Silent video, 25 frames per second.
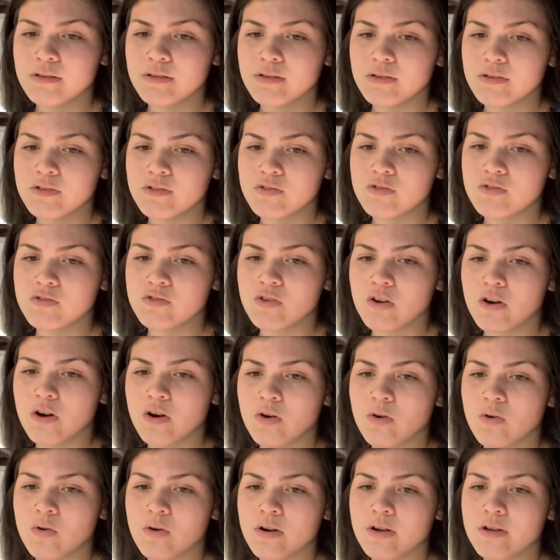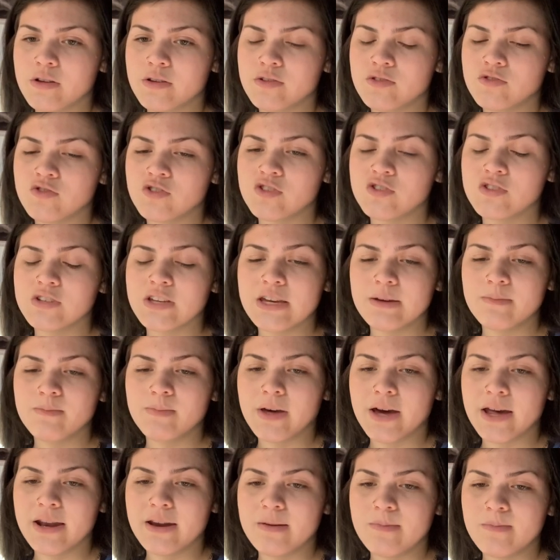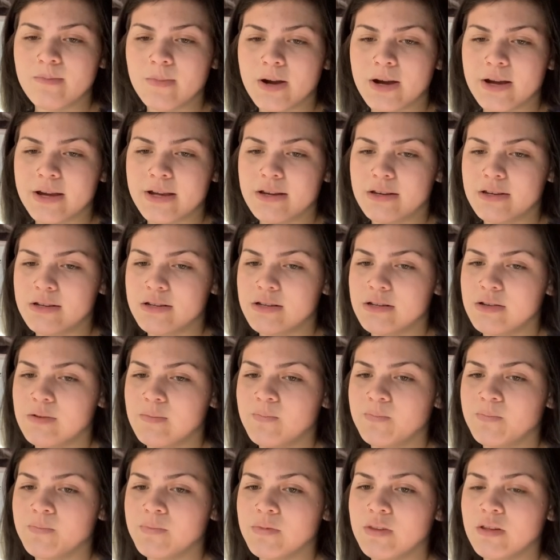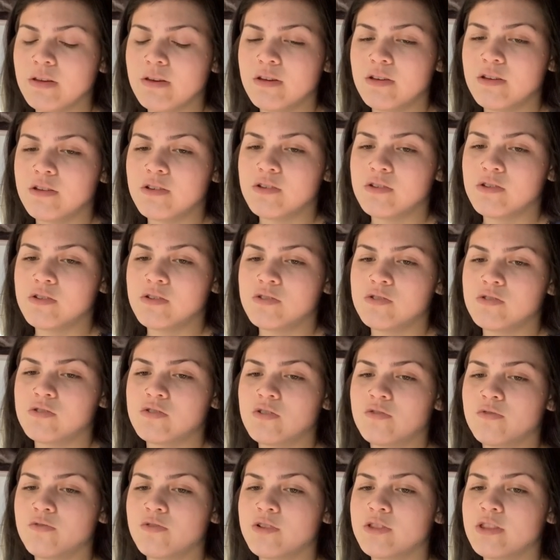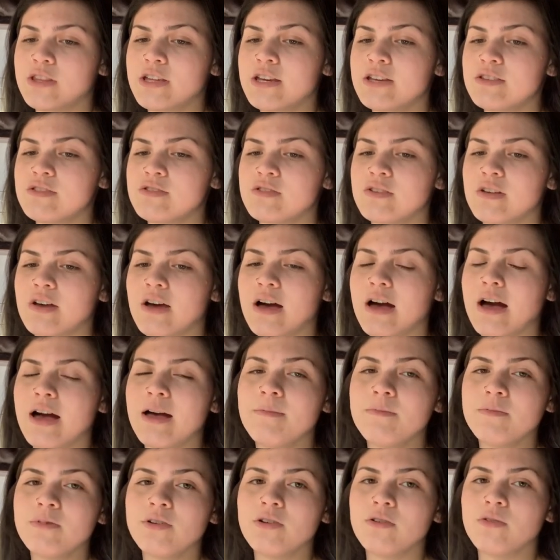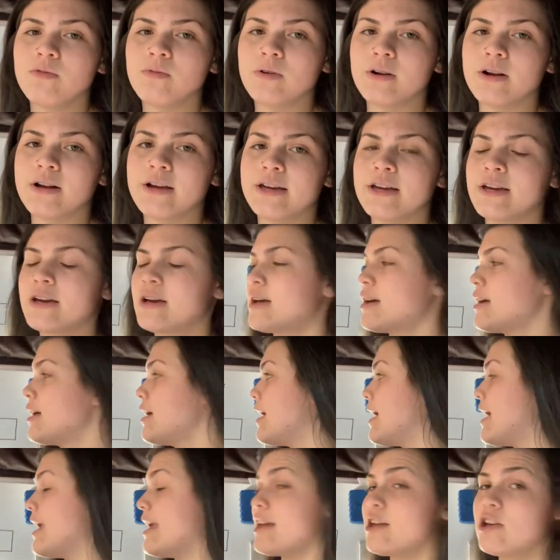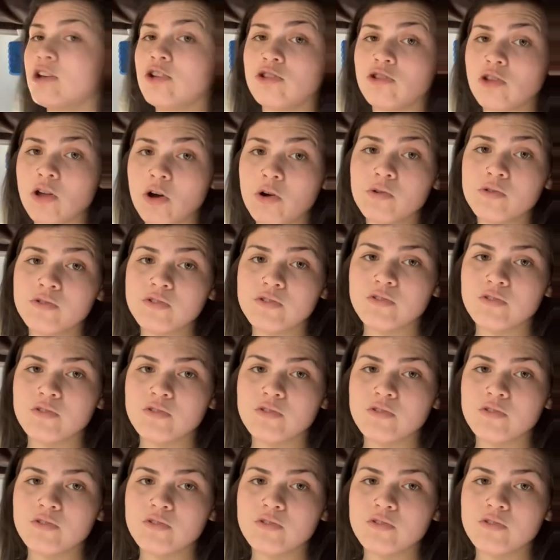So just keep that in mind. So for this, I'm going to write a close